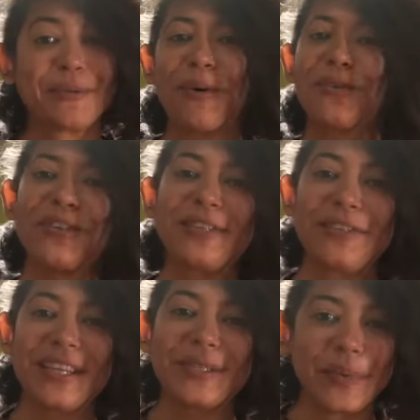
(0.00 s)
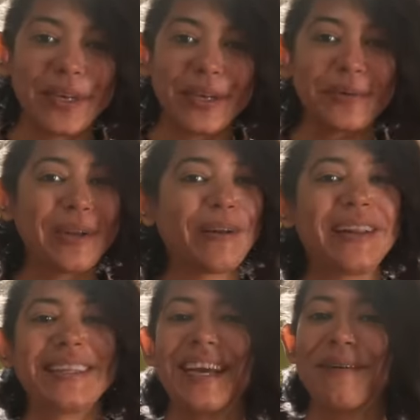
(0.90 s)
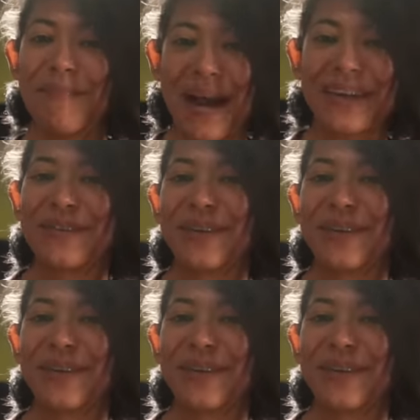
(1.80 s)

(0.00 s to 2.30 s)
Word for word: sponsoring today's video. Now let's get back to